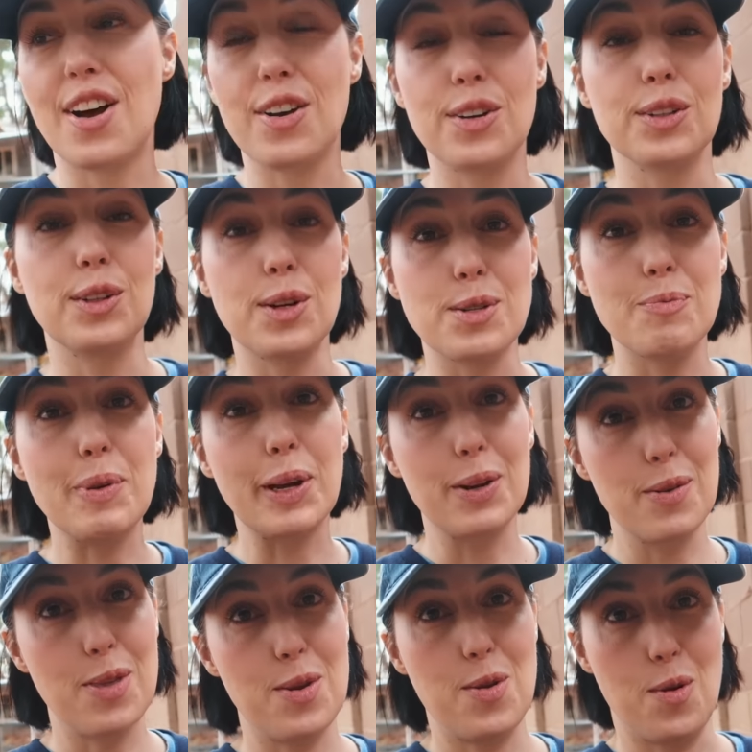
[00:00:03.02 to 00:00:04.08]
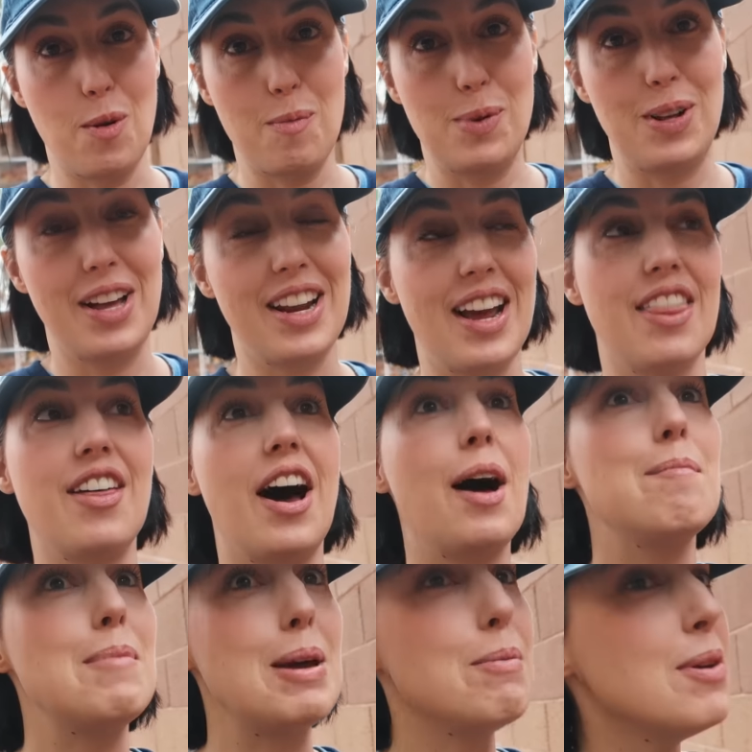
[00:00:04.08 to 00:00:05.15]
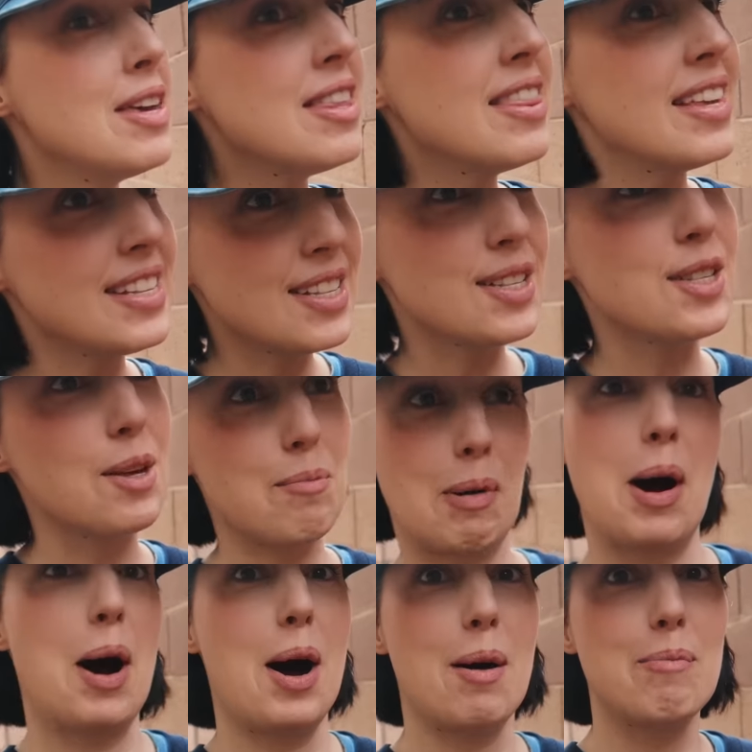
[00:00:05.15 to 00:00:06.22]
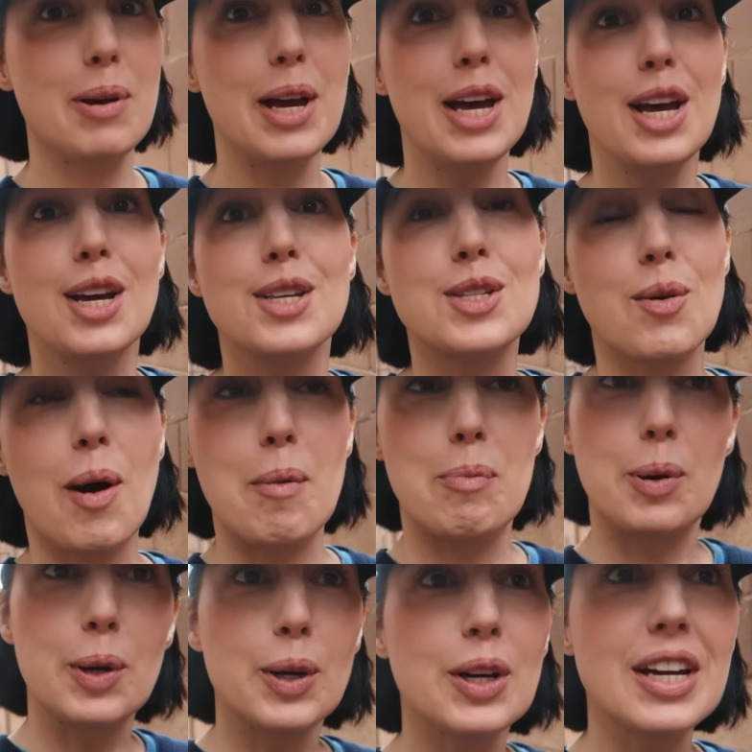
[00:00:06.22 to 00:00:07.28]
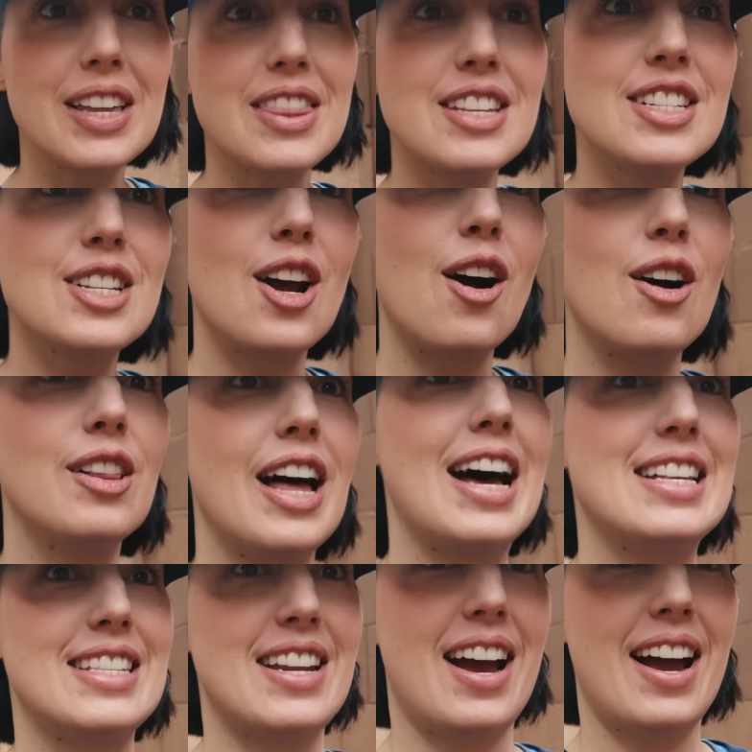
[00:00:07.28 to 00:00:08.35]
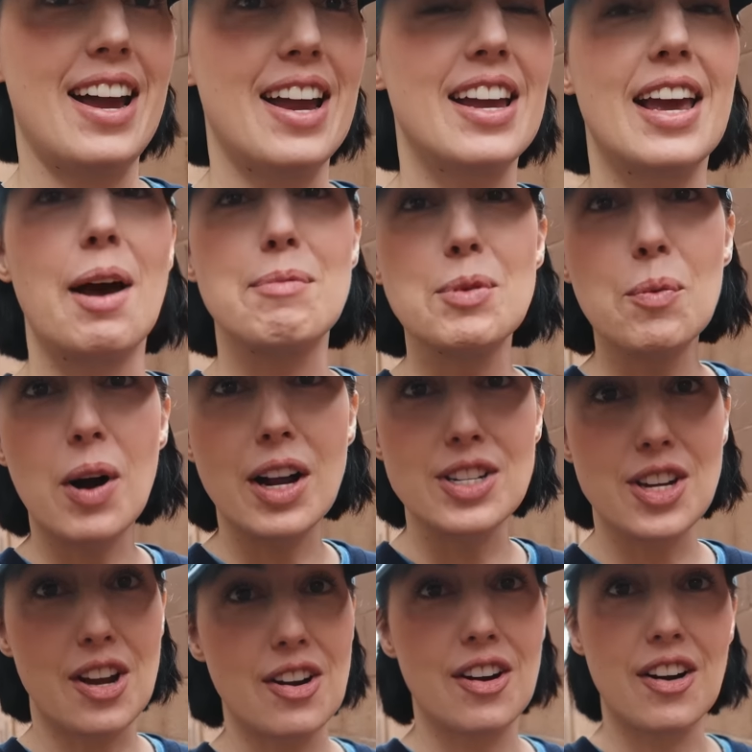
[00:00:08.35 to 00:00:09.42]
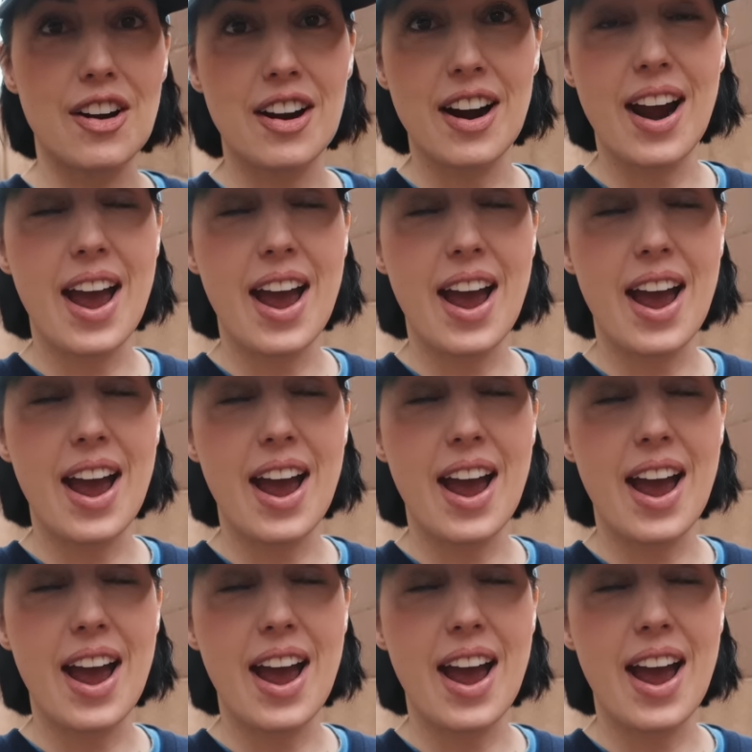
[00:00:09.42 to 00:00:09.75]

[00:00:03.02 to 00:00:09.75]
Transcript: udder looked bigger than normal and I thought maybe this is the pop. So I put her in the stall last night, kept a watch on her